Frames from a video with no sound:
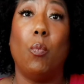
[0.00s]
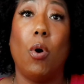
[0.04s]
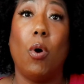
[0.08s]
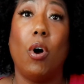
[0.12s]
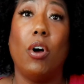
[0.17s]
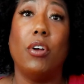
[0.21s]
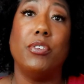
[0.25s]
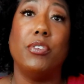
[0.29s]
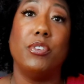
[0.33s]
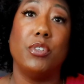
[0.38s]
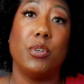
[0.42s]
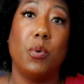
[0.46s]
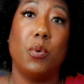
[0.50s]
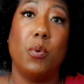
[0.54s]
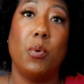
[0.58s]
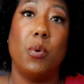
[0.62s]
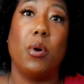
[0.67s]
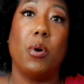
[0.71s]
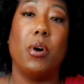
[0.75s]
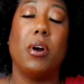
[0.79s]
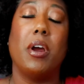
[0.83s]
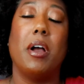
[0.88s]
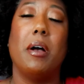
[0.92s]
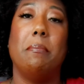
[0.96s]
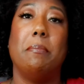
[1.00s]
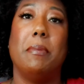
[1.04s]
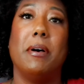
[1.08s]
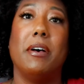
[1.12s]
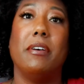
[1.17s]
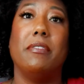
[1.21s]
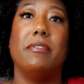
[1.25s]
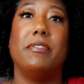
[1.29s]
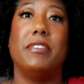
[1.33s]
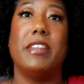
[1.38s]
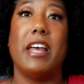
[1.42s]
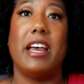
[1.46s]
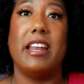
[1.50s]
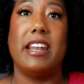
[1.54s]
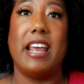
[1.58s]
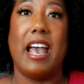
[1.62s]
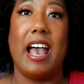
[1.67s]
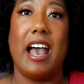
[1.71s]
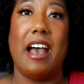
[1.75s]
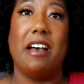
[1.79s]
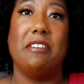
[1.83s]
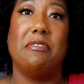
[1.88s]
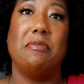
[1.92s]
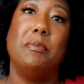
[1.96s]
wall decor above that
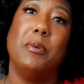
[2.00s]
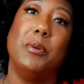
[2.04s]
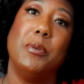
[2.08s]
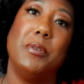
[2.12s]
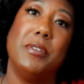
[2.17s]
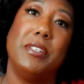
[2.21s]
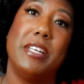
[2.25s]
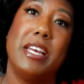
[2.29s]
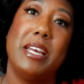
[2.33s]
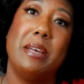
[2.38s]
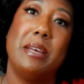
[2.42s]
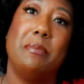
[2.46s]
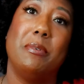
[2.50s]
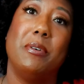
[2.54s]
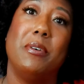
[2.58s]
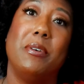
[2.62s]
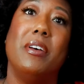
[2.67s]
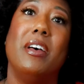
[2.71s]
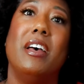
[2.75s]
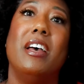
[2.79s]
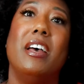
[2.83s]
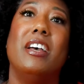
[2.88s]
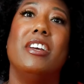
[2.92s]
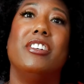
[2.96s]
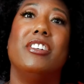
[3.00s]
half moon table,